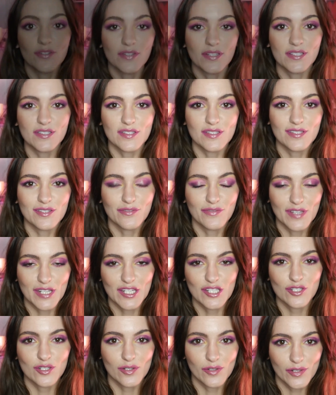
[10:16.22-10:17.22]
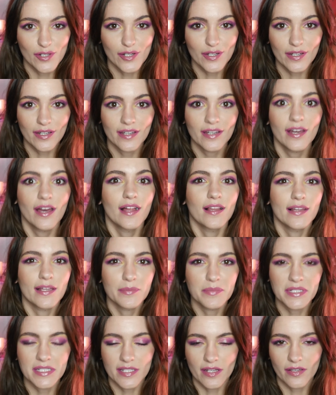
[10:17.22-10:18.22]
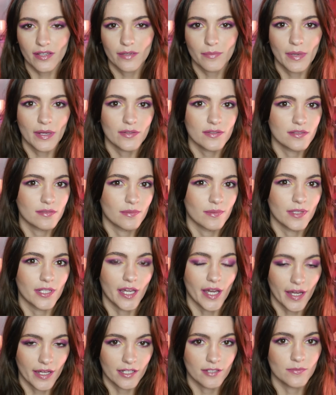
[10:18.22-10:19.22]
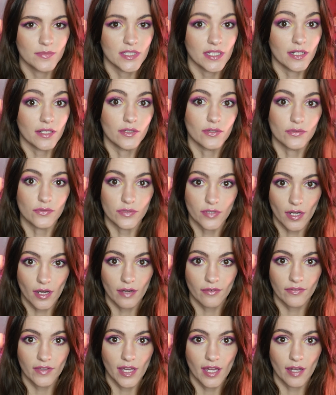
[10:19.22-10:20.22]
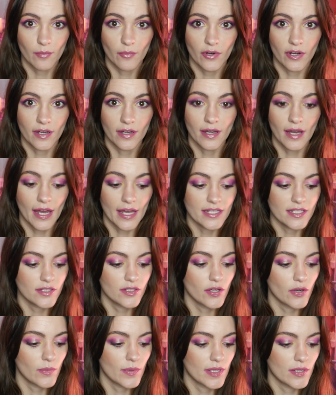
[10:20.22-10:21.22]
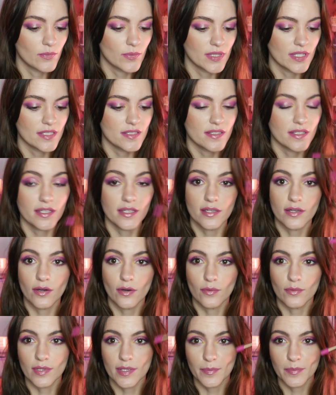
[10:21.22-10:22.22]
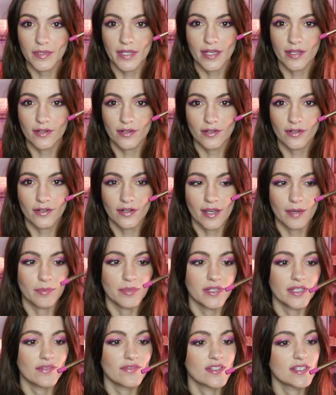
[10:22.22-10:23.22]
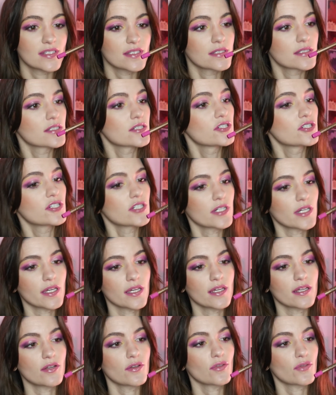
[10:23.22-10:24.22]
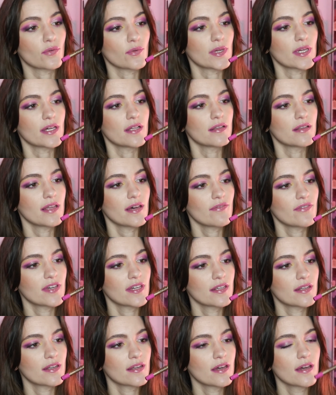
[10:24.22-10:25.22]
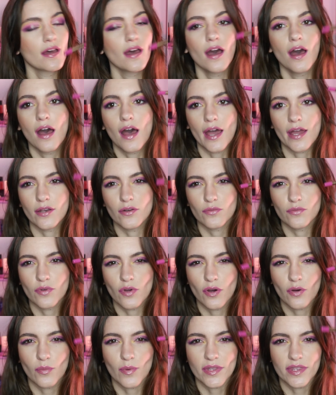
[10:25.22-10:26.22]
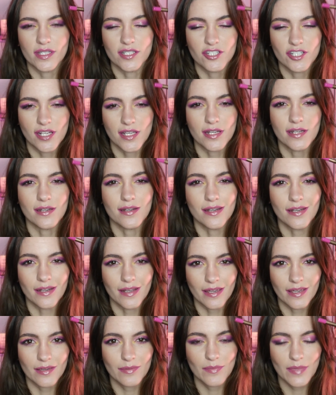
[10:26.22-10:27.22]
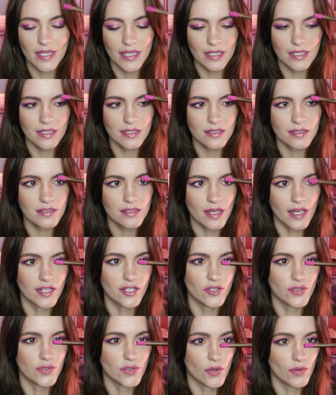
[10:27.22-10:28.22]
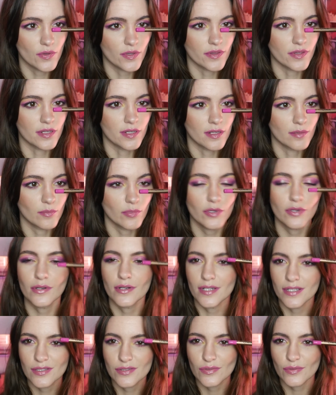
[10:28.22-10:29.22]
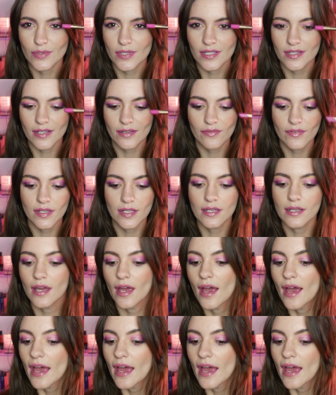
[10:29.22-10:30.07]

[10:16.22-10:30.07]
this is the finished look. Let me tell you about some of the items that I used off camera. I did go in with this Kiko lip liner. I believe this is in shade 311. I don't know what the shade name is. I just know that the number is 311.